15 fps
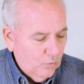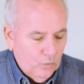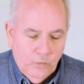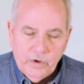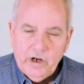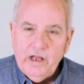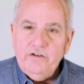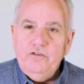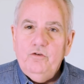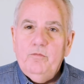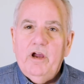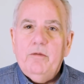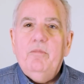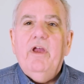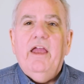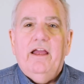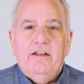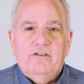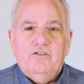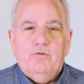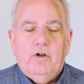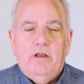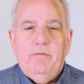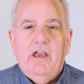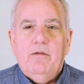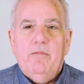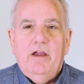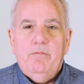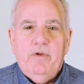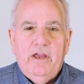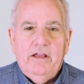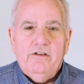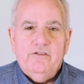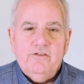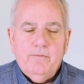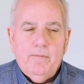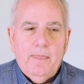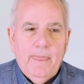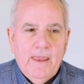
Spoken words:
When I do my pens, when I make my pens,